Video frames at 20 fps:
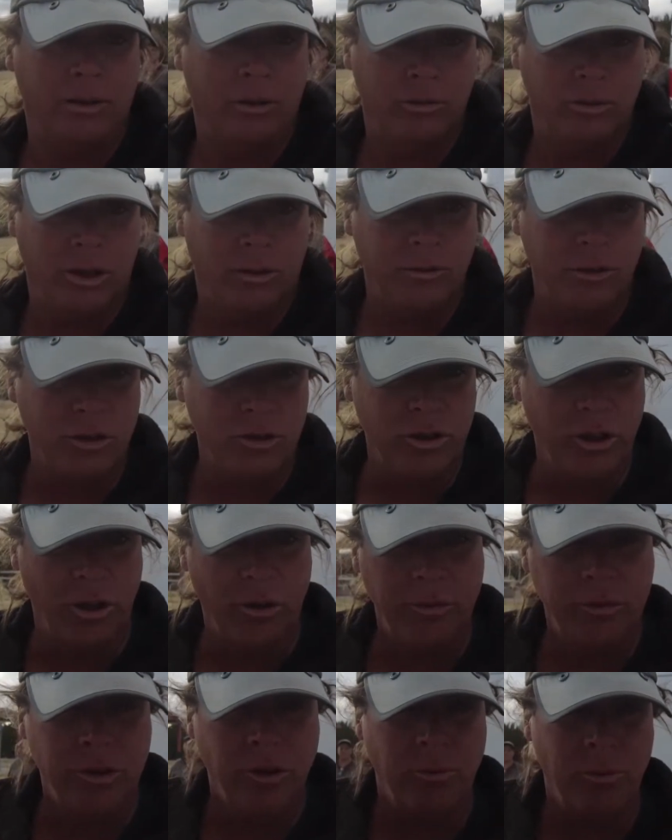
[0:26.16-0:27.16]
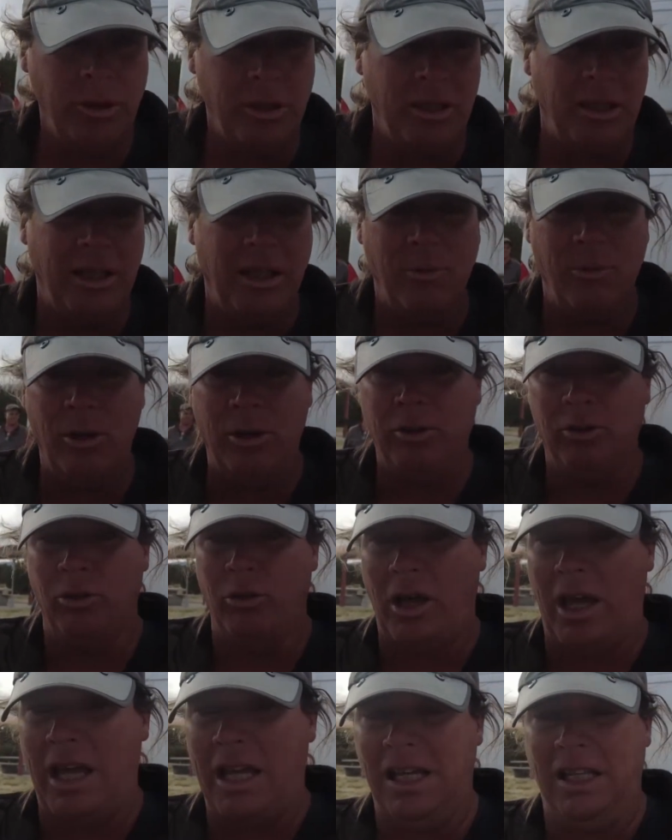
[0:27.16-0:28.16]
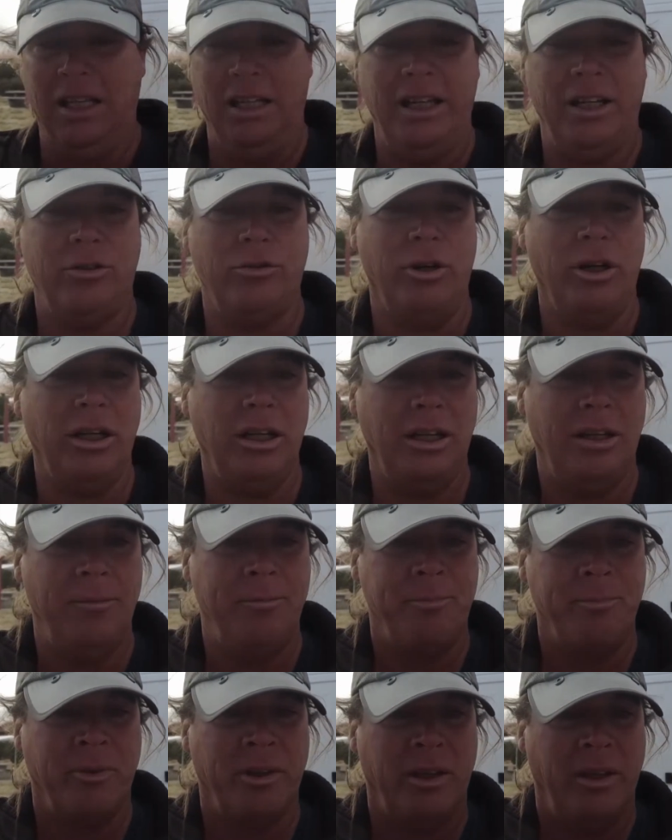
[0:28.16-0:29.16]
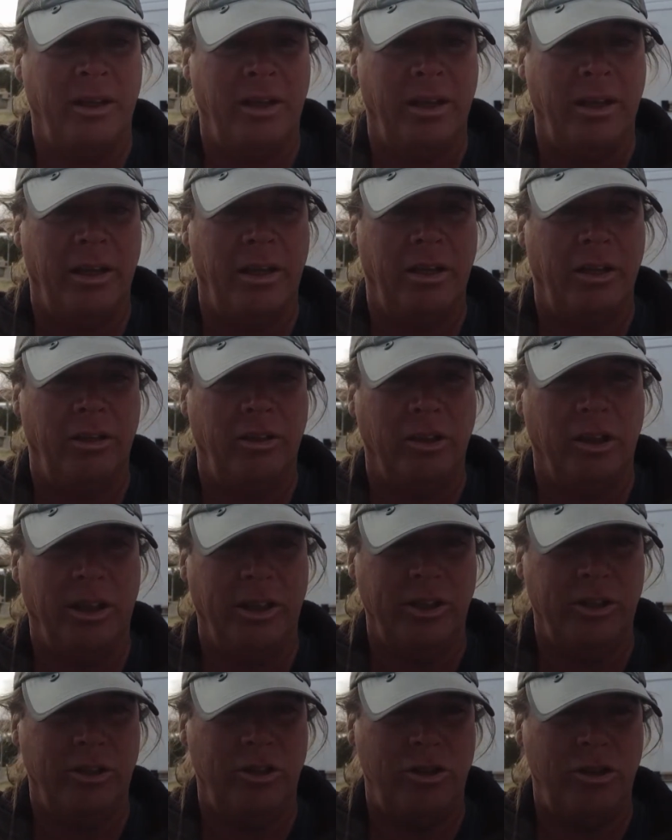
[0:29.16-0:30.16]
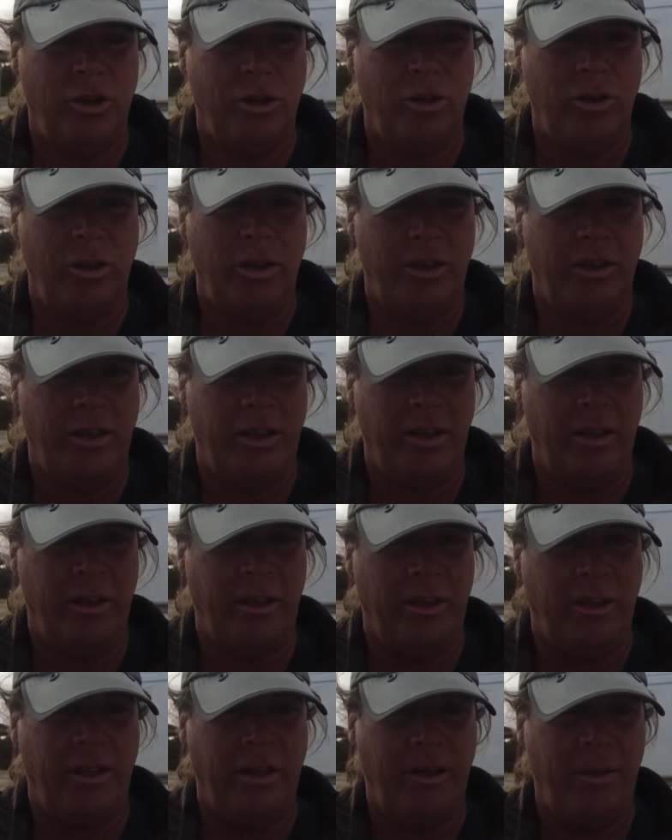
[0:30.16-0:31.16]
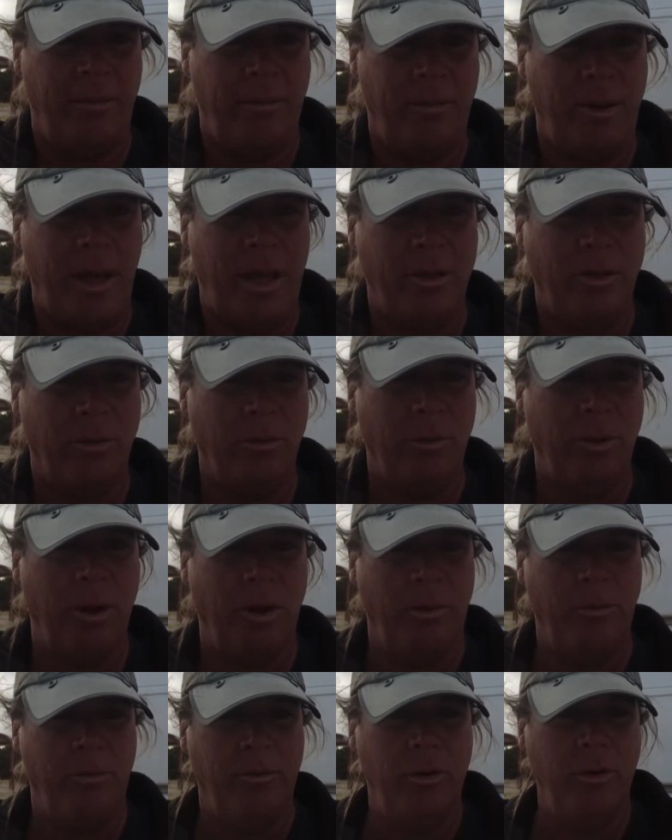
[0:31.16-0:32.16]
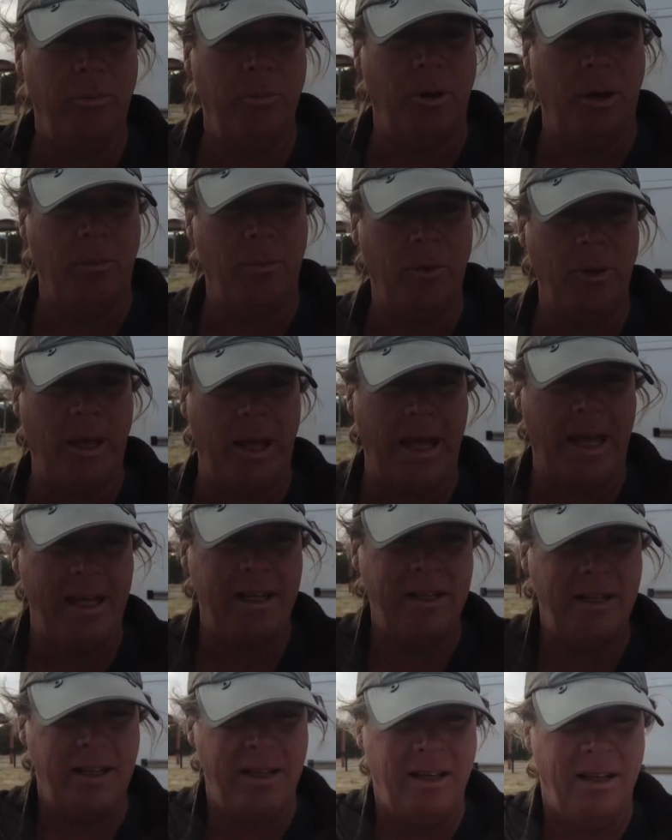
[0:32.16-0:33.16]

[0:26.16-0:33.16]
those off the shelf so we went to a electric. So let's show you the manual pump foot pump we had.